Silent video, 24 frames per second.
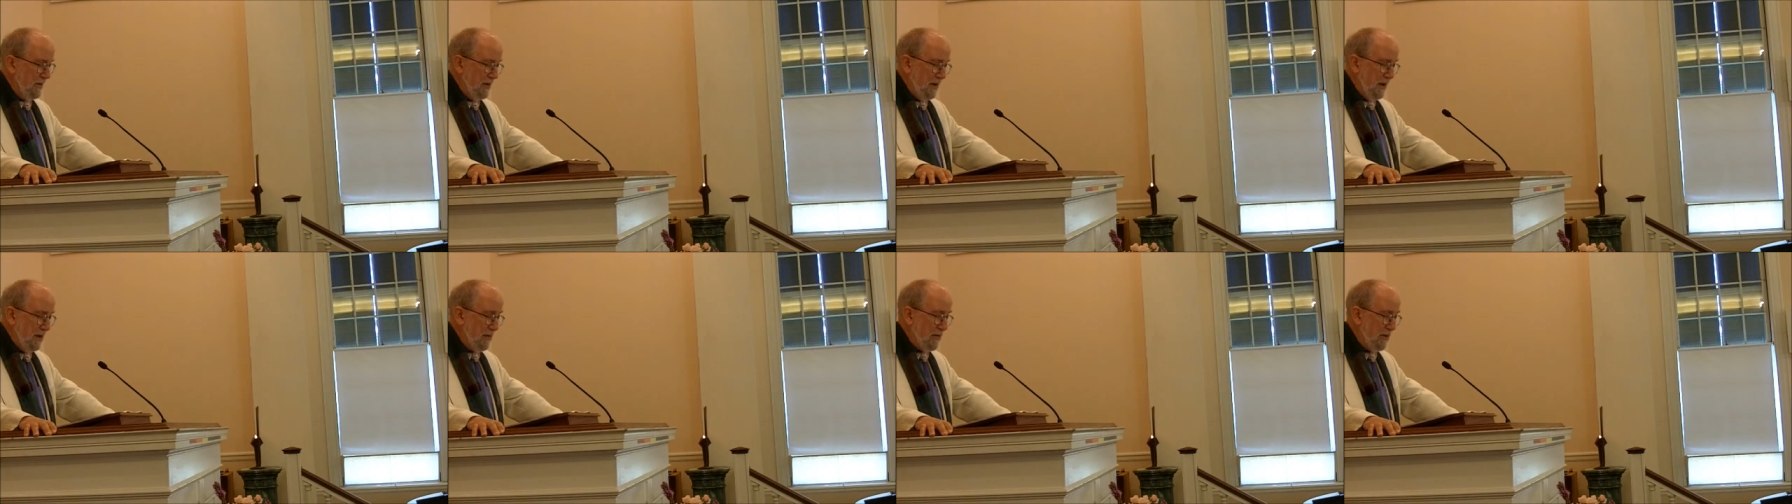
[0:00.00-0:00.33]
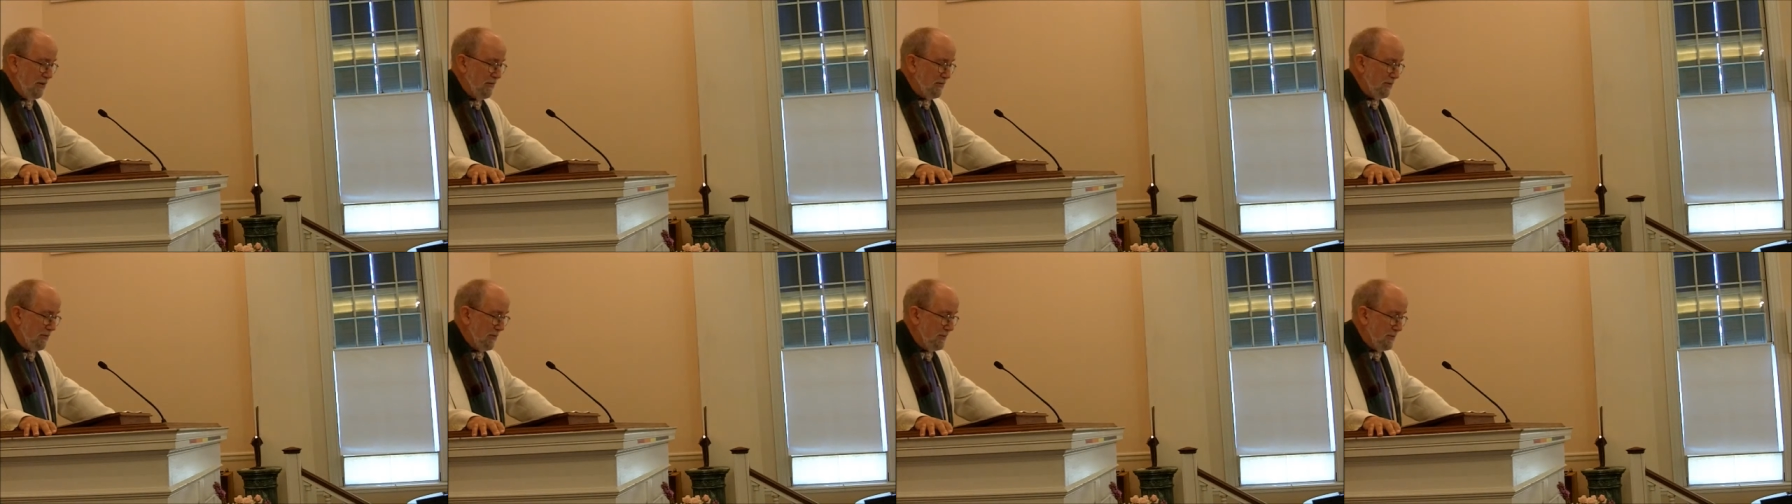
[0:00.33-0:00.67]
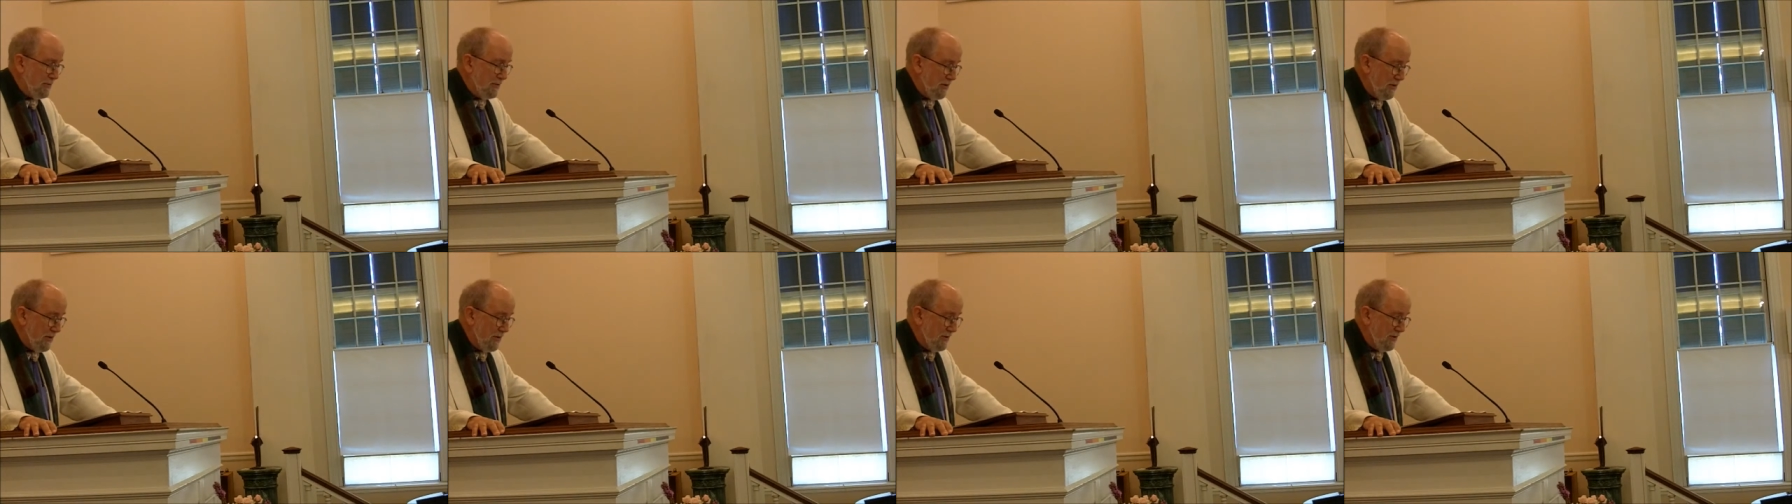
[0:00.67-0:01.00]
However
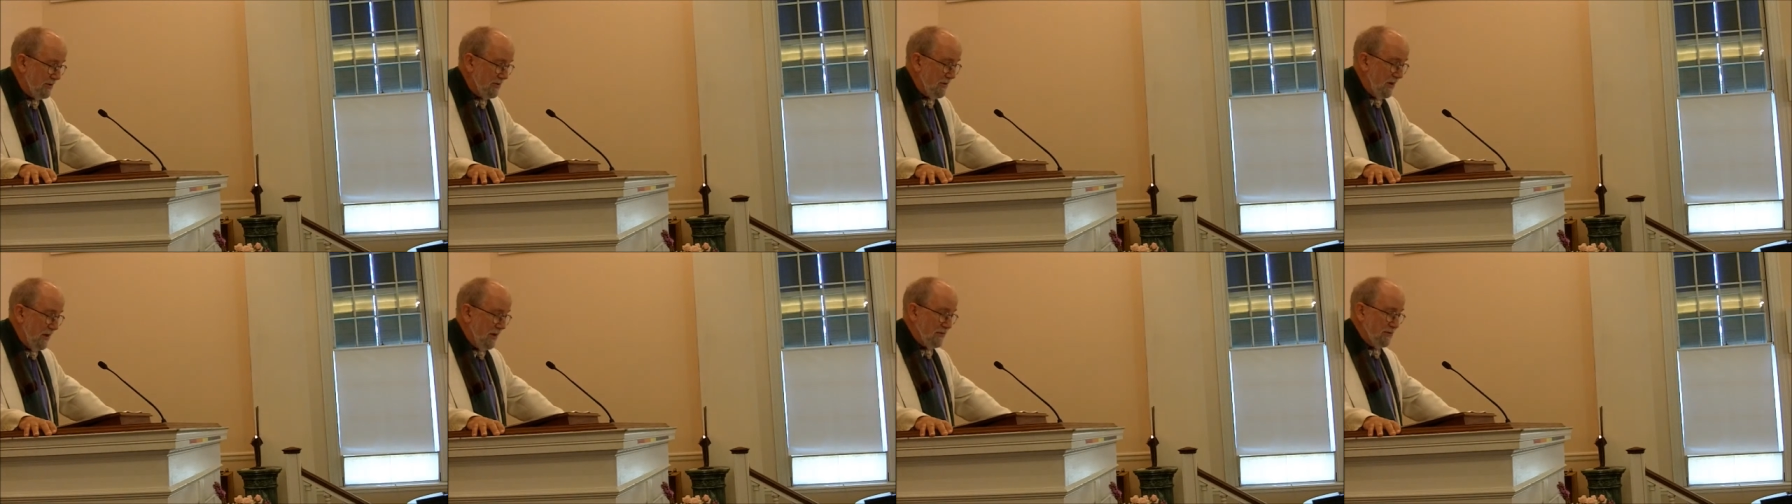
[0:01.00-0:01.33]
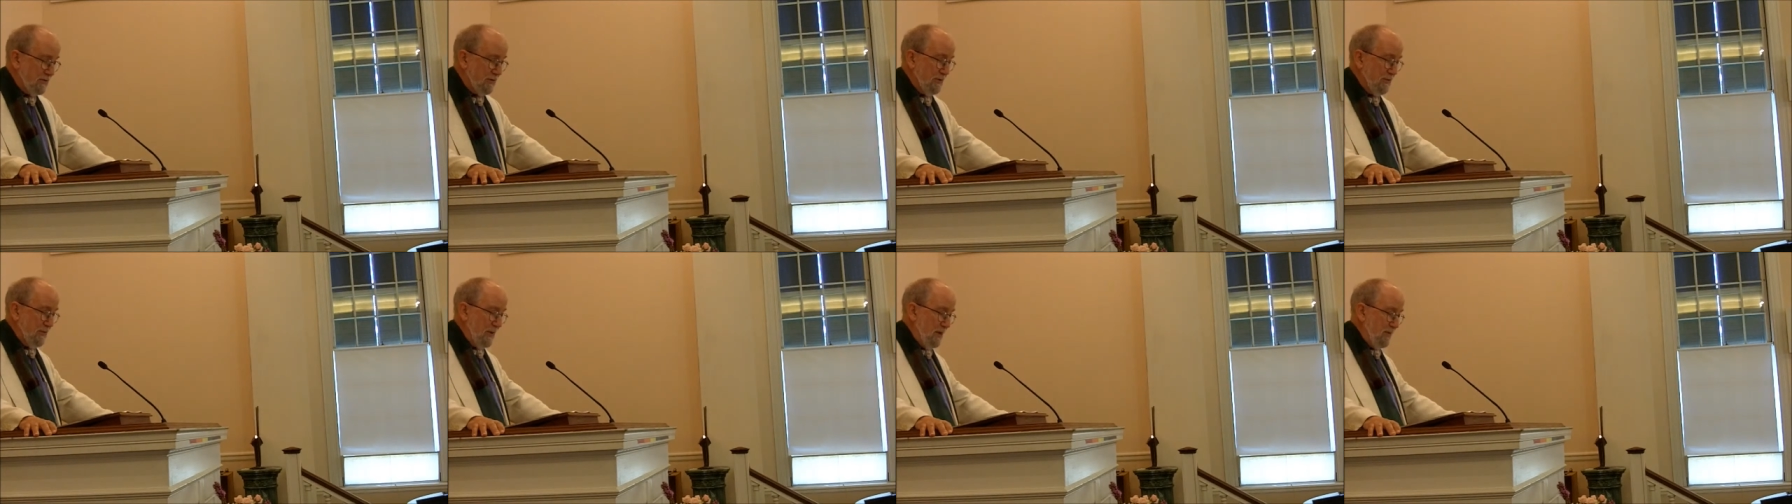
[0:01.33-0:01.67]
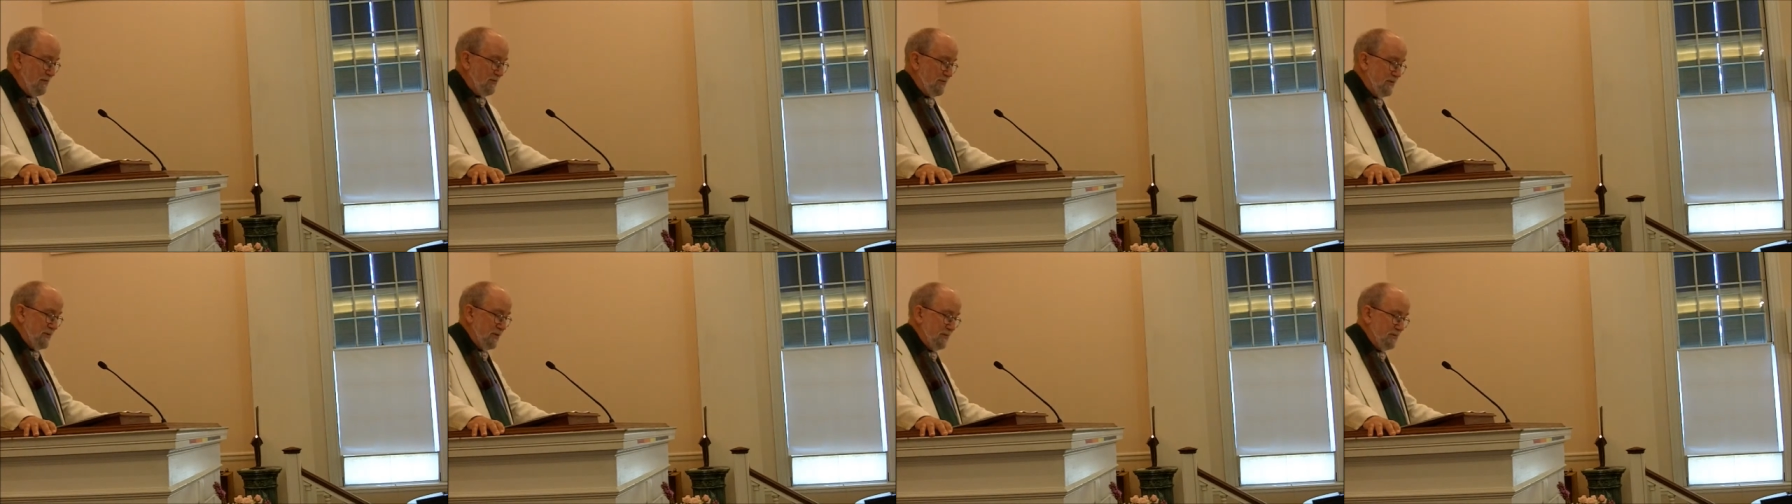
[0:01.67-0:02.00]
absurd the doctrine may
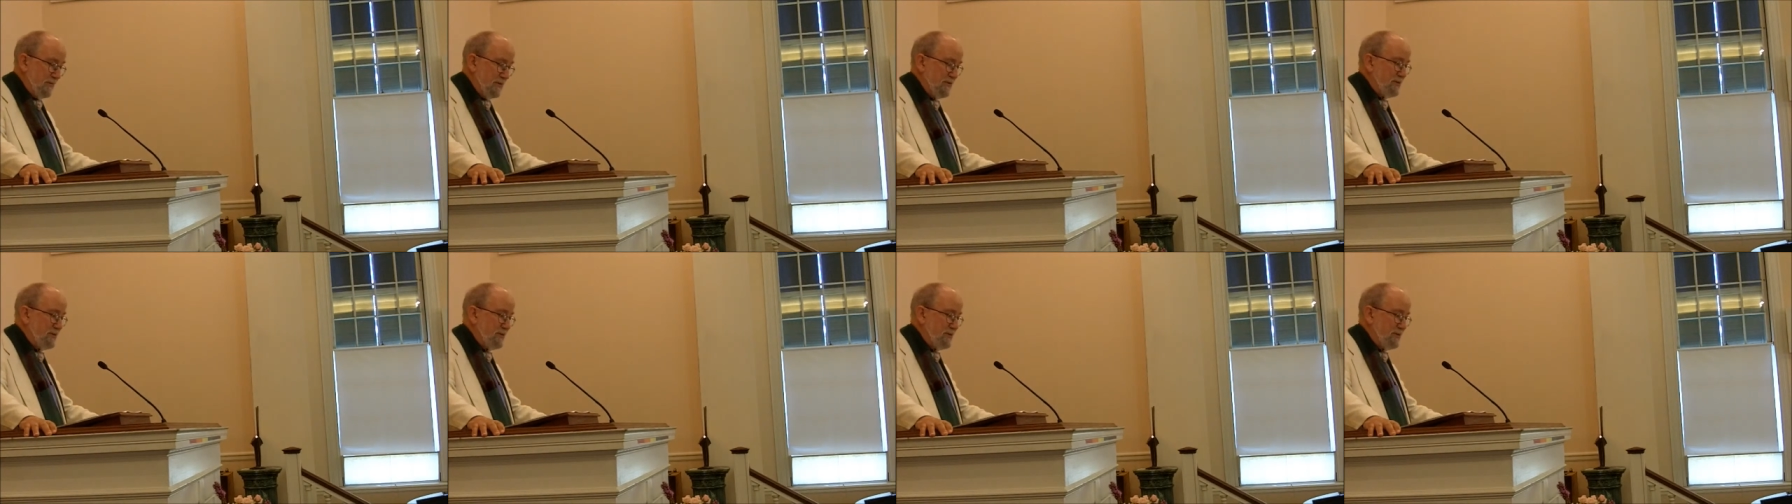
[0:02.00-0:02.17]
have seemed